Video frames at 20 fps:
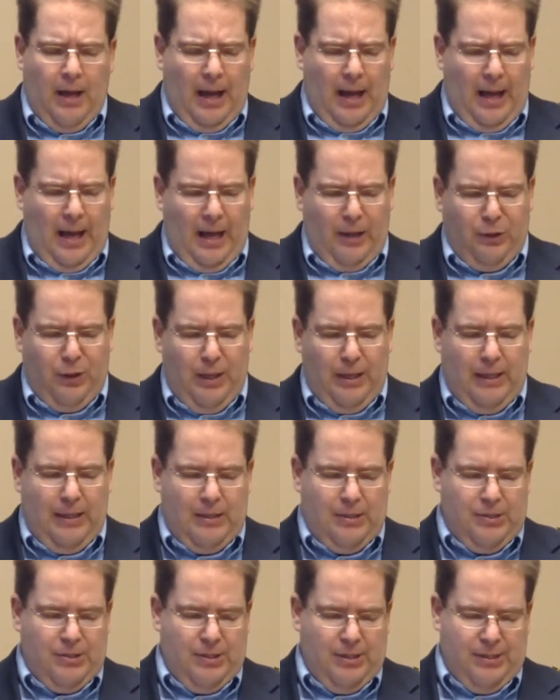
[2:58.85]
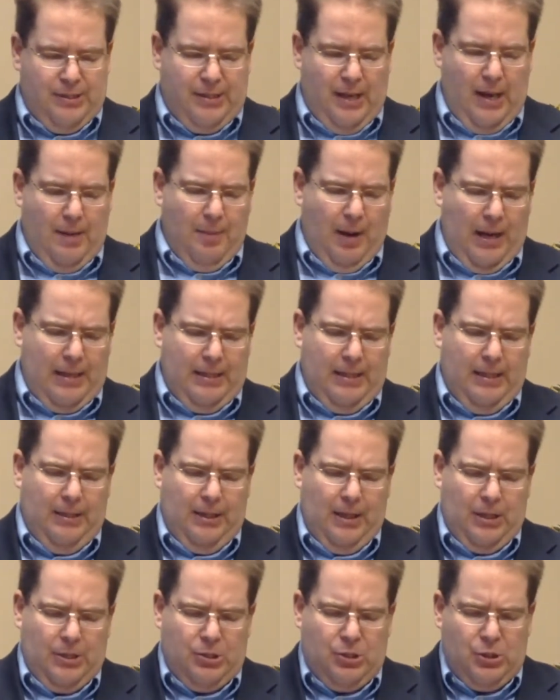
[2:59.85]
I think it is the same idea
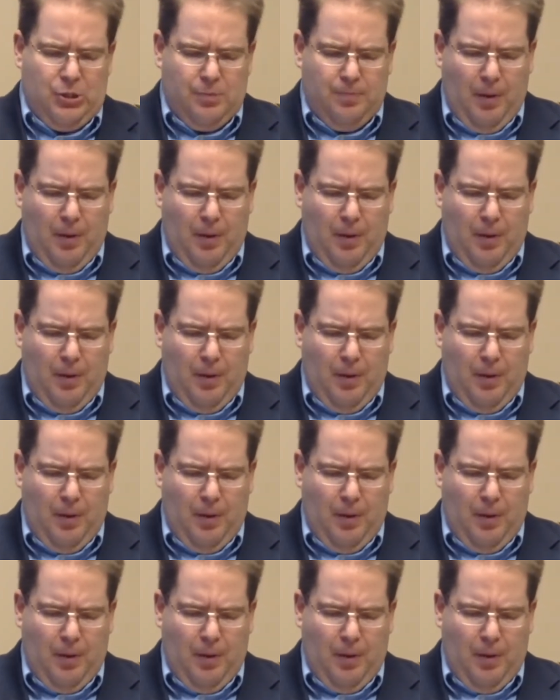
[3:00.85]
that is